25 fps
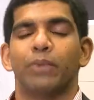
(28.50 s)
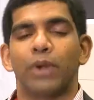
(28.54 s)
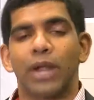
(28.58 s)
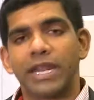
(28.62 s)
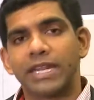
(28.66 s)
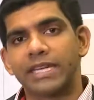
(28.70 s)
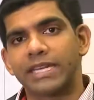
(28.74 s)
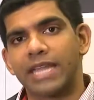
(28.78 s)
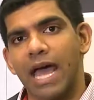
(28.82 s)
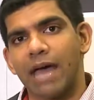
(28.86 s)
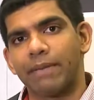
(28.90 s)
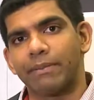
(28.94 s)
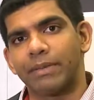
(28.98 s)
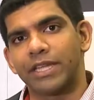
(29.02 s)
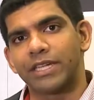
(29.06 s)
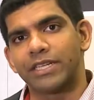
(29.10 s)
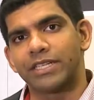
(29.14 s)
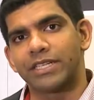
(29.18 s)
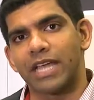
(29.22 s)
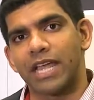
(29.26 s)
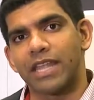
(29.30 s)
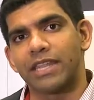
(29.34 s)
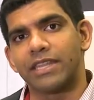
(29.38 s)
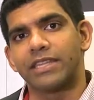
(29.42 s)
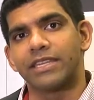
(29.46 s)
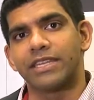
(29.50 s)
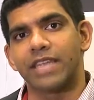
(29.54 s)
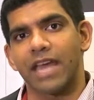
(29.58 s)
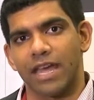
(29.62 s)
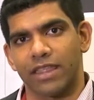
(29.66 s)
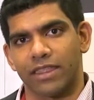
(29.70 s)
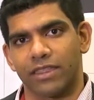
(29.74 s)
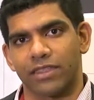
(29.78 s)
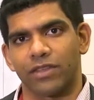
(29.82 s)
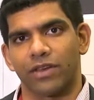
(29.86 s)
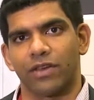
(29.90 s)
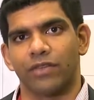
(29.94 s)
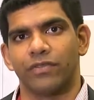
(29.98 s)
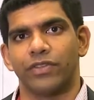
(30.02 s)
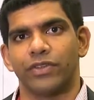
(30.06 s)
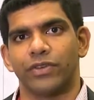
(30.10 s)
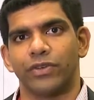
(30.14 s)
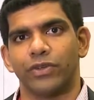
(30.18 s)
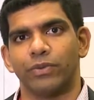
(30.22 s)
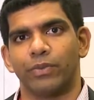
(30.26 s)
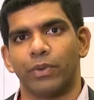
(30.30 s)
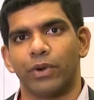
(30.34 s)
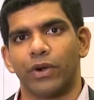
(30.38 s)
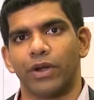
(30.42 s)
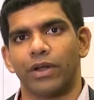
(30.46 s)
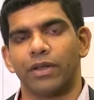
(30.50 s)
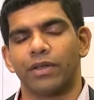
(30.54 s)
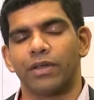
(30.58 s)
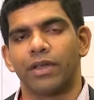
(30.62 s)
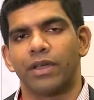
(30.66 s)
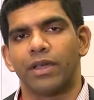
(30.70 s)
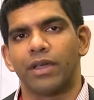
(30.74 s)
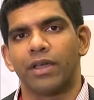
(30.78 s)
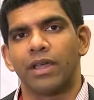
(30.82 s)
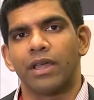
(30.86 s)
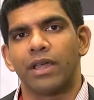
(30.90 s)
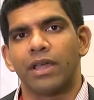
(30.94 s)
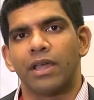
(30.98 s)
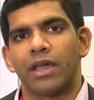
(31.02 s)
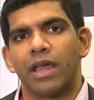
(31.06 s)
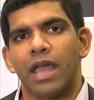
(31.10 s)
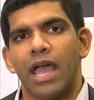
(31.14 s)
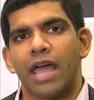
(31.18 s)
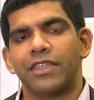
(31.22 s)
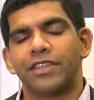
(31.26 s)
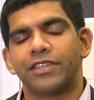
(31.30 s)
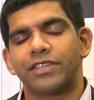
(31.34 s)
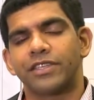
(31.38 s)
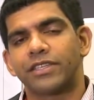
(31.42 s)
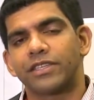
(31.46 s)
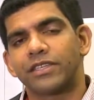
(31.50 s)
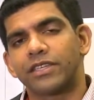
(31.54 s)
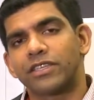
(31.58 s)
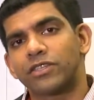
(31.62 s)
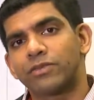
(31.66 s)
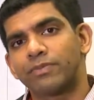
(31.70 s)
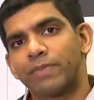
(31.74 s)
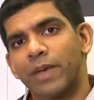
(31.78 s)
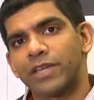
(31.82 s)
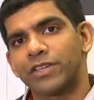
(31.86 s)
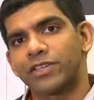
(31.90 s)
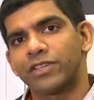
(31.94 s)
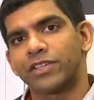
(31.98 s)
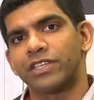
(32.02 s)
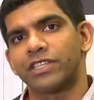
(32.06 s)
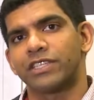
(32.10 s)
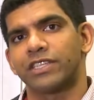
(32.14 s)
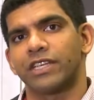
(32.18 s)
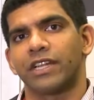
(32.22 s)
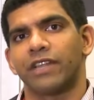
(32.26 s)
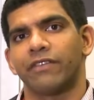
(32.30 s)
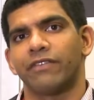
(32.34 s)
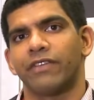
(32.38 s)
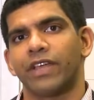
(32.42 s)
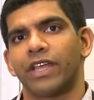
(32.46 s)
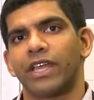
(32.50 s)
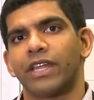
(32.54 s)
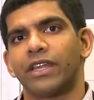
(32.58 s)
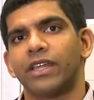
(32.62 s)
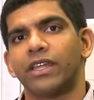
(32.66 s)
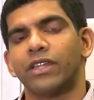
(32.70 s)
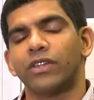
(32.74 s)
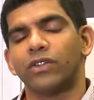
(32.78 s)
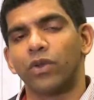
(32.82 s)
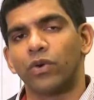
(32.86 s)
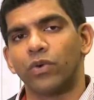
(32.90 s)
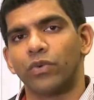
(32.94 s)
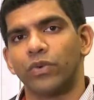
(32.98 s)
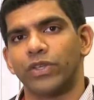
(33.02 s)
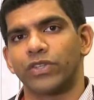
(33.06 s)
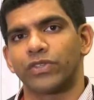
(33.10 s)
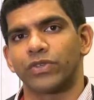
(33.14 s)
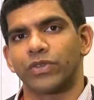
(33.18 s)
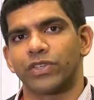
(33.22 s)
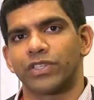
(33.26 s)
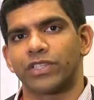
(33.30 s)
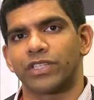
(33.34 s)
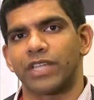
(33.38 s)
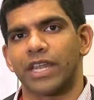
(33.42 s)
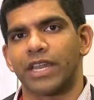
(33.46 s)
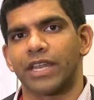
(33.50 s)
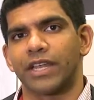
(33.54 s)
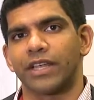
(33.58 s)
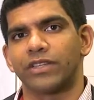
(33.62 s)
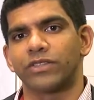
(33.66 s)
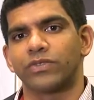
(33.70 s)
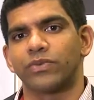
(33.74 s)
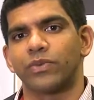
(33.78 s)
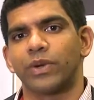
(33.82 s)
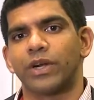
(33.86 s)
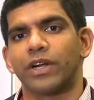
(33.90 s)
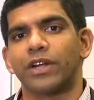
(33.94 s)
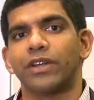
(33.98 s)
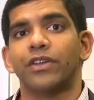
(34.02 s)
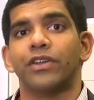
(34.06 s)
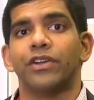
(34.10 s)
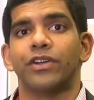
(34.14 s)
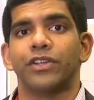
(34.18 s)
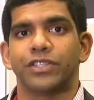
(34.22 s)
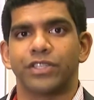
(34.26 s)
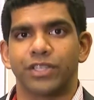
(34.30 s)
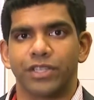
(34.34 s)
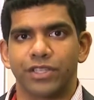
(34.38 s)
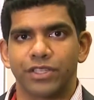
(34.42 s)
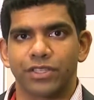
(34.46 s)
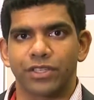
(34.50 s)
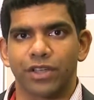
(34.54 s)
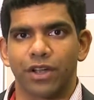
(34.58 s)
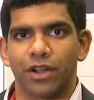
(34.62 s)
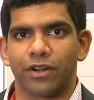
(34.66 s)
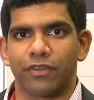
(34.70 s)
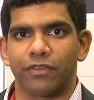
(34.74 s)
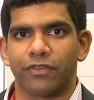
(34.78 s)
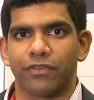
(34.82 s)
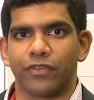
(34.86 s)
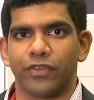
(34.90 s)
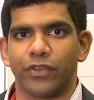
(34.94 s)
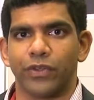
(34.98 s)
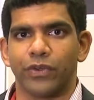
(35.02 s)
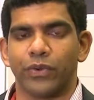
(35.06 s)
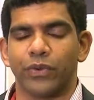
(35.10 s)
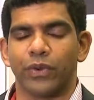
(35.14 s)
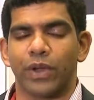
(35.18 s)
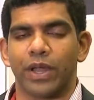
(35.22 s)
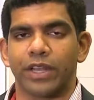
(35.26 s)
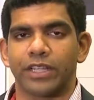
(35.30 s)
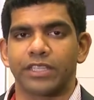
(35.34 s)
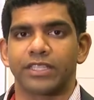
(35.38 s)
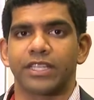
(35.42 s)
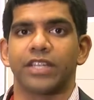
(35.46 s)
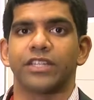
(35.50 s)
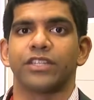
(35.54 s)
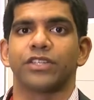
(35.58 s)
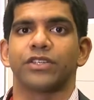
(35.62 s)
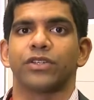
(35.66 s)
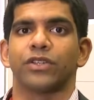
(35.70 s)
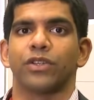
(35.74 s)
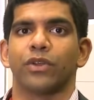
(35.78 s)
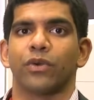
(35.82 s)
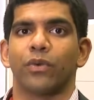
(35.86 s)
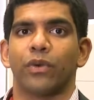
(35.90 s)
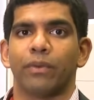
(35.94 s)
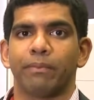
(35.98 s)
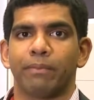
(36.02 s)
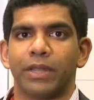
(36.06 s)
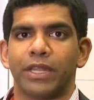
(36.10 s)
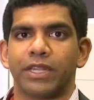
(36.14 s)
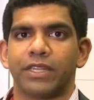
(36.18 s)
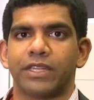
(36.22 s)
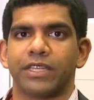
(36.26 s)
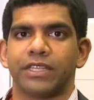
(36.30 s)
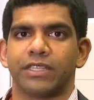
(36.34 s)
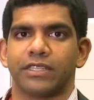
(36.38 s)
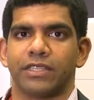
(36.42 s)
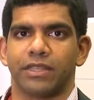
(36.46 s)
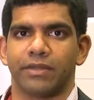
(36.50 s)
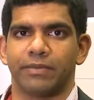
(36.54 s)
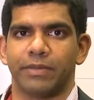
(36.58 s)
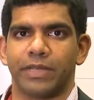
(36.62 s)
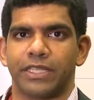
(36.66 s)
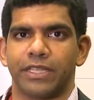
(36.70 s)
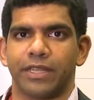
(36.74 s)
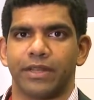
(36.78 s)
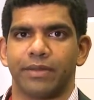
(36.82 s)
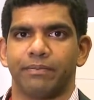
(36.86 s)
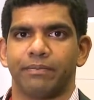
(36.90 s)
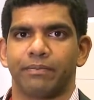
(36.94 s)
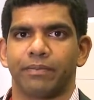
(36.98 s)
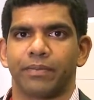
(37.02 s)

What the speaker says: brain damage and death of the newborn. And this is especially significant in low-resource settings where nurses are few and essential equipment is limited.